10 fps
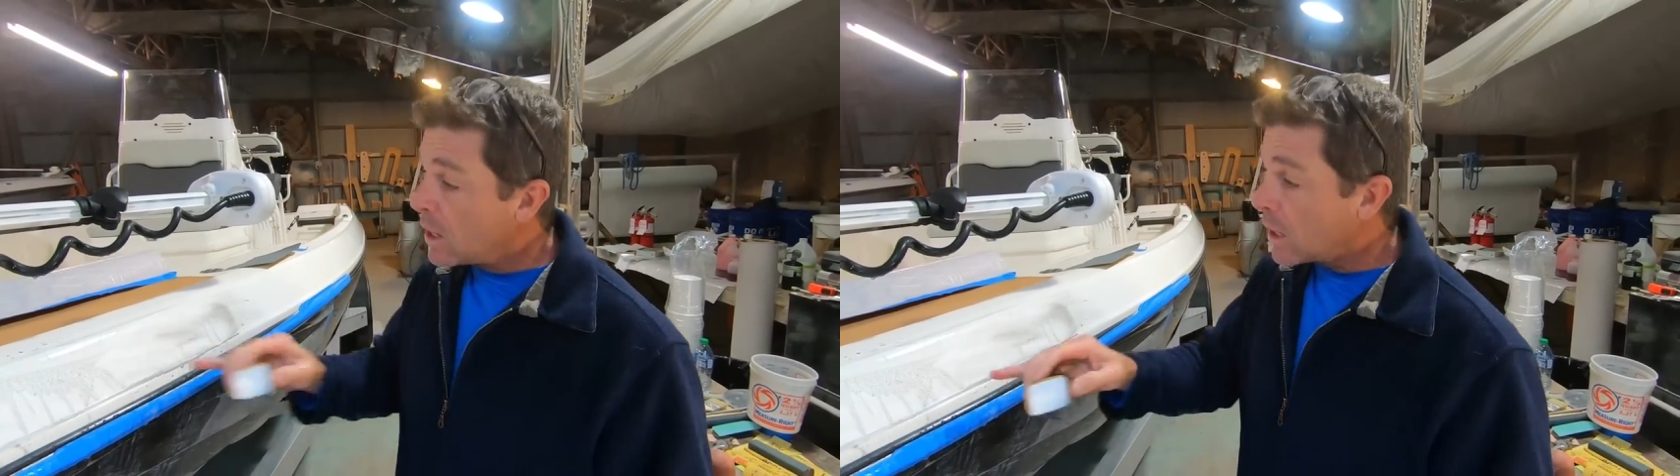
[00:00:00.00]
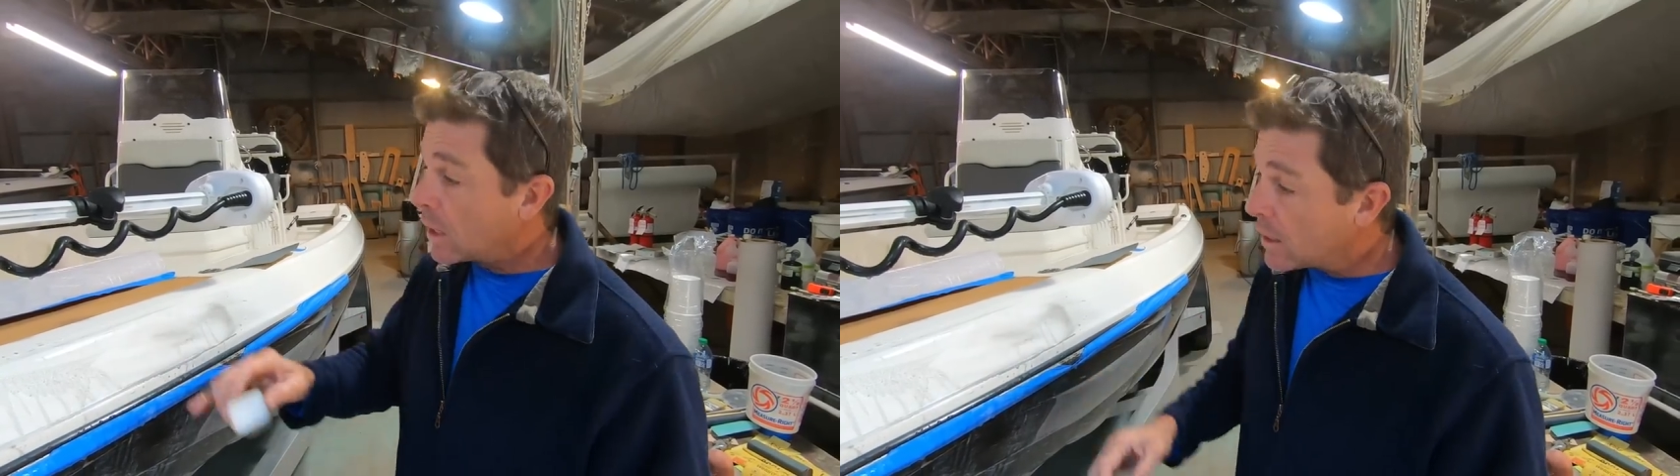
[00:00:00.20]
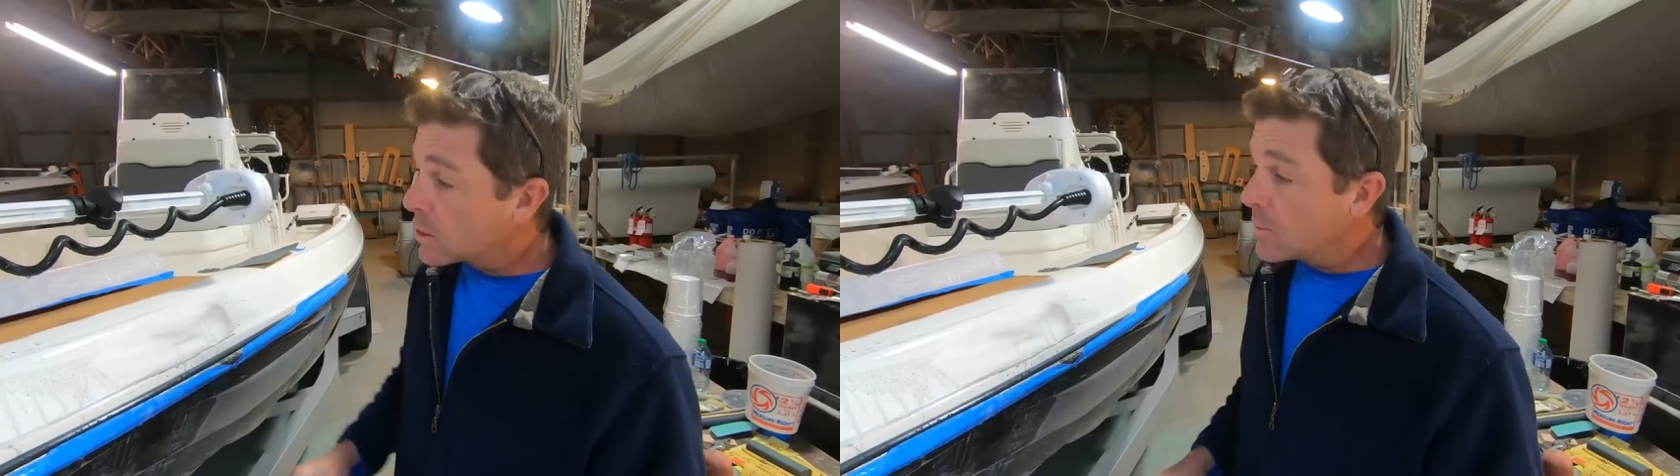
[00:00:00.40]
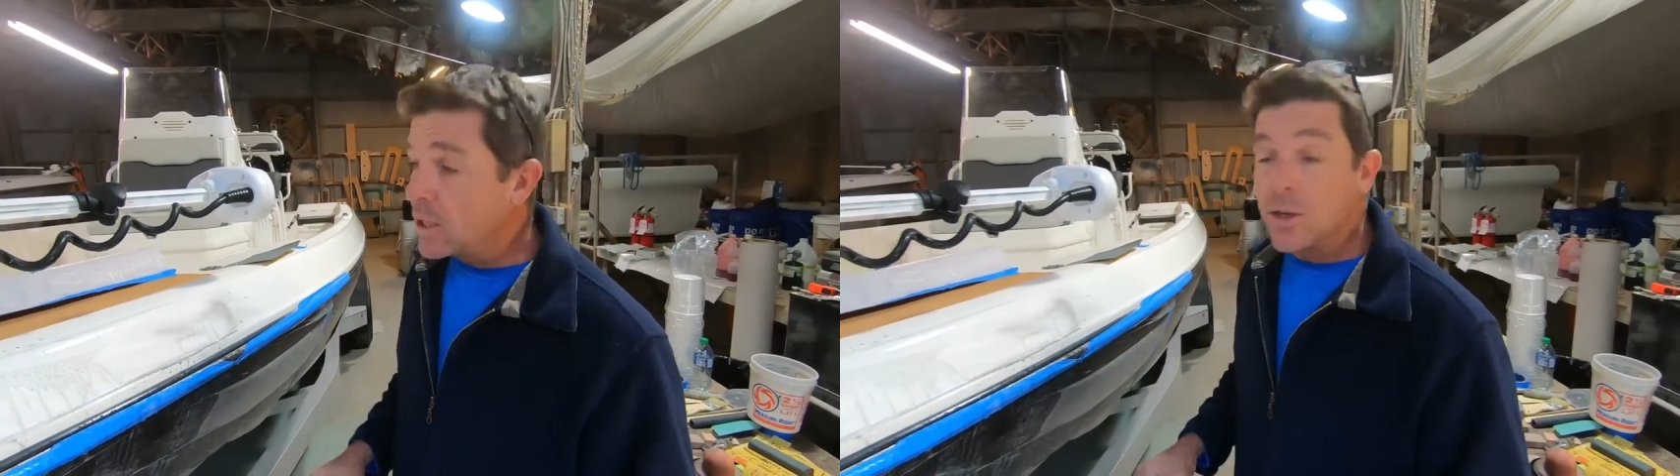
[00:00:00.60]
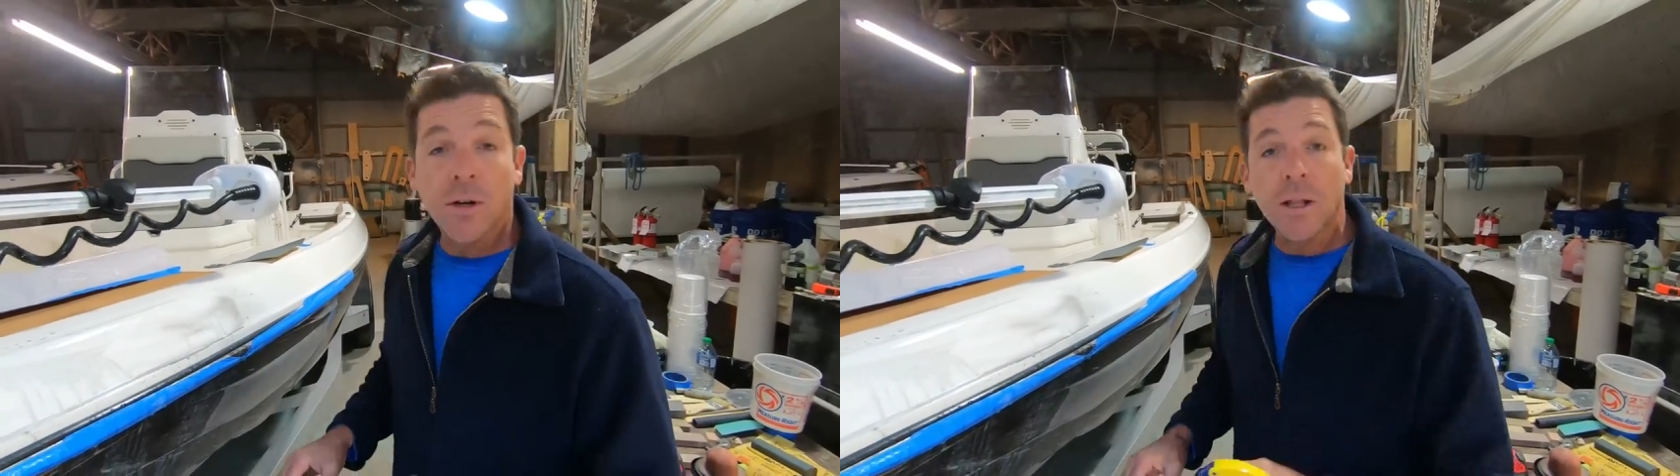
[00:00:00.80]
It allows me to
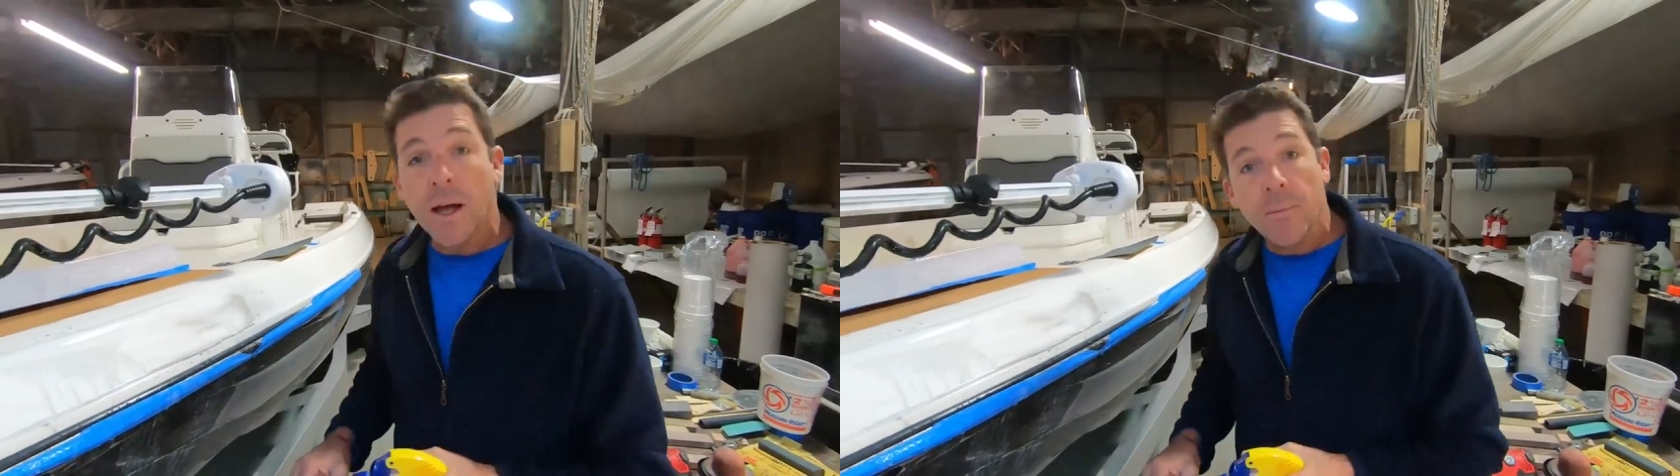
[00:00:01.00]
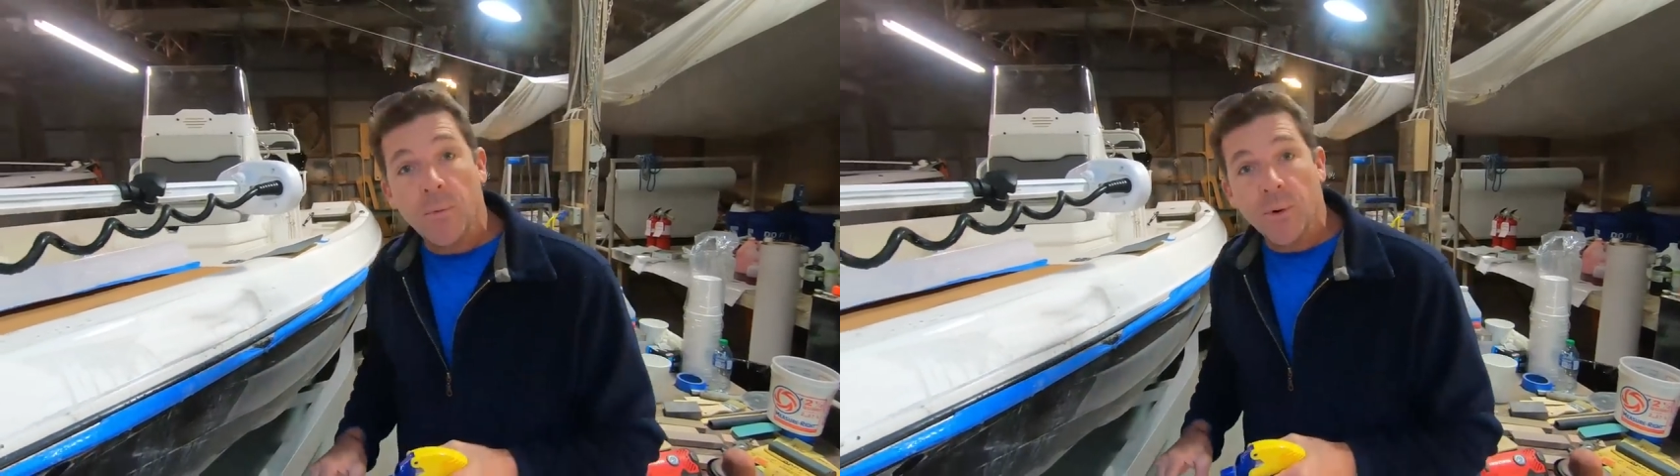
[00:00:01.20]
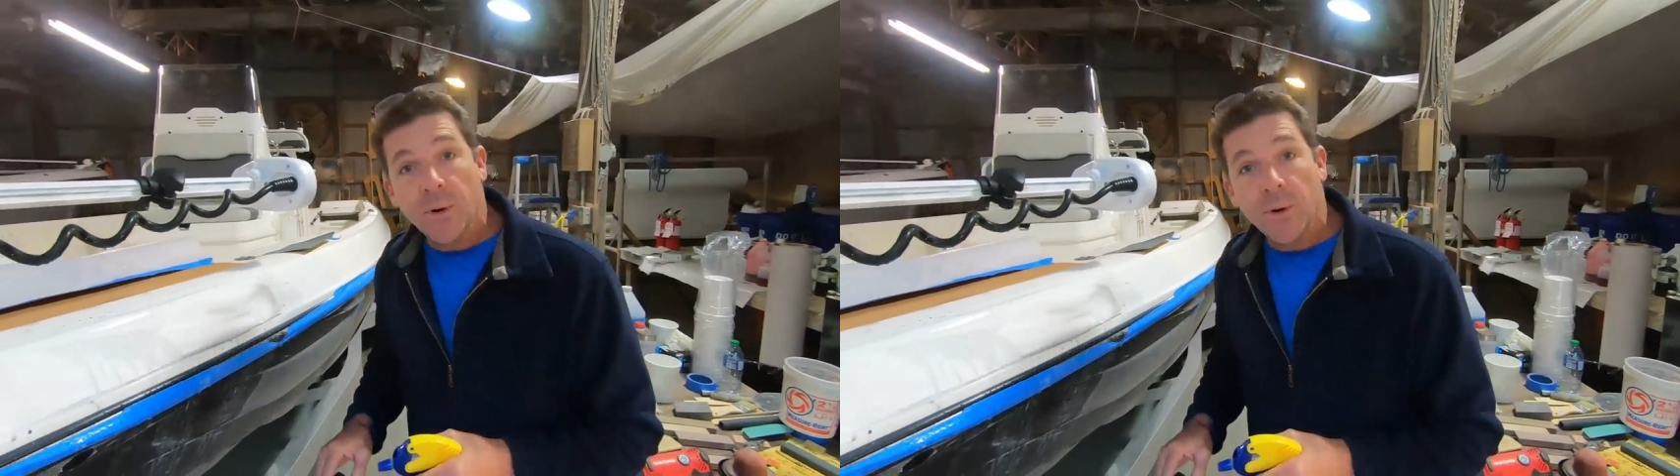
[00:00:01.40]
do a lot more